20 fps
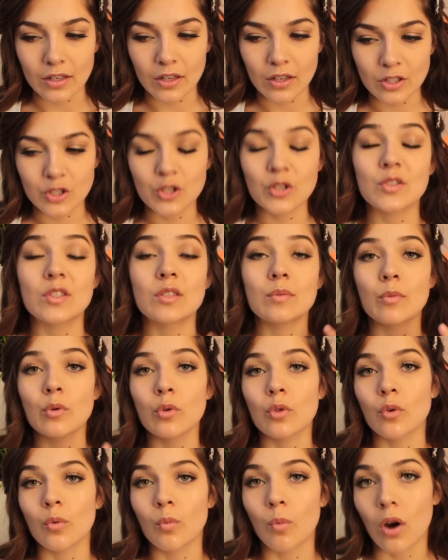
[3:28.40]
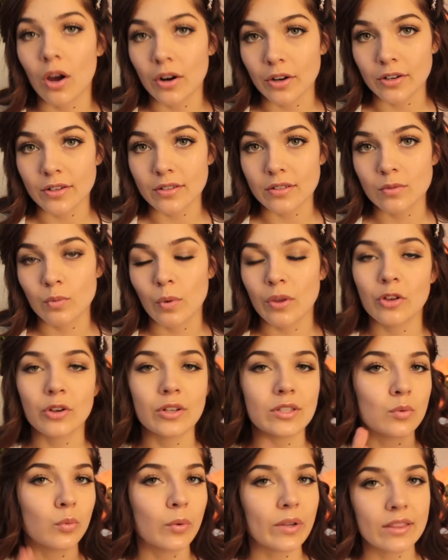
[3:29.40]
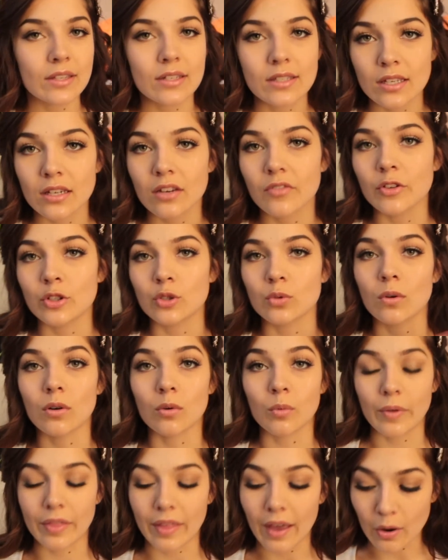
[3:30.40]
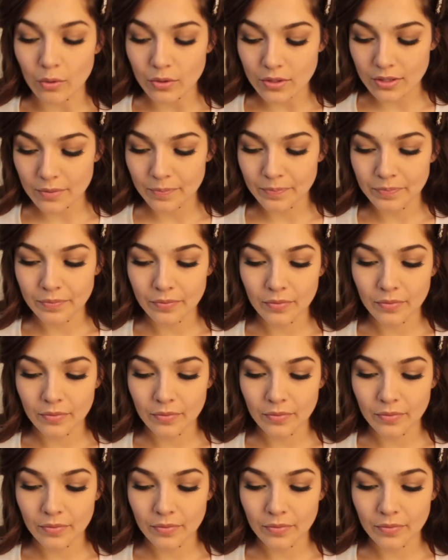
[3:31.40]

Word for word: to smoother waters, whether it's with this individual or without.